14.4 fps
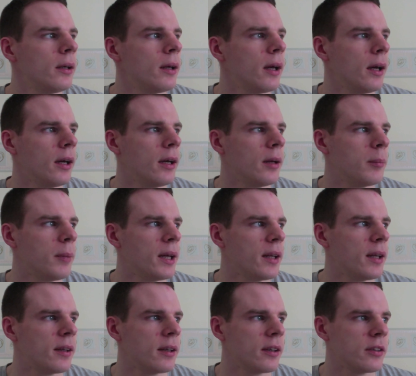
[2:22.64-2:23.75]

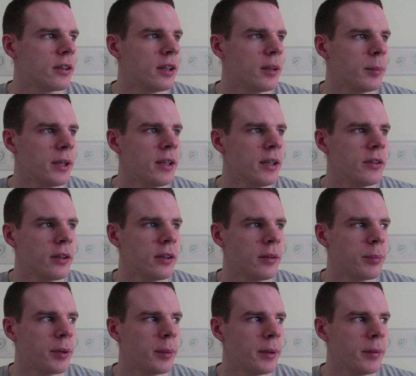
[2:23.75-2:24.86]
made things a little bit easier.
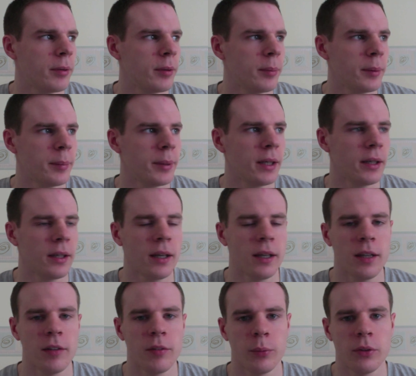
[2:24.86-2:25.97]
Probably being
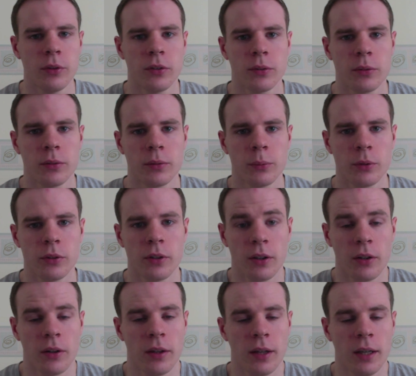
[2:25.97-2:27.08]
naive was a
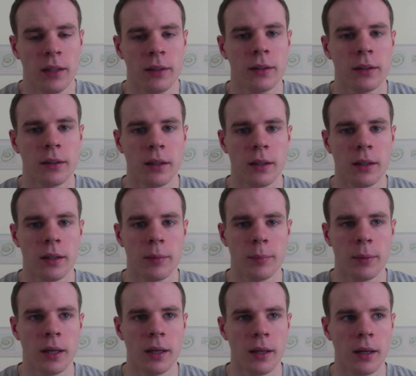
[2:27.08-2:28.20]
good thing.
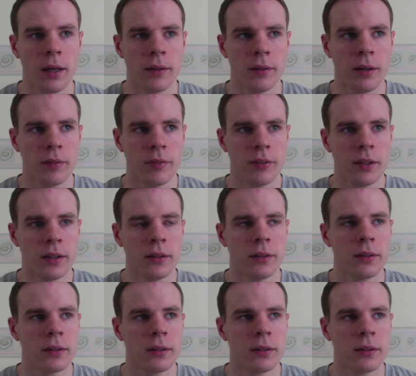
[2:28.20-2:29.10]
I feel.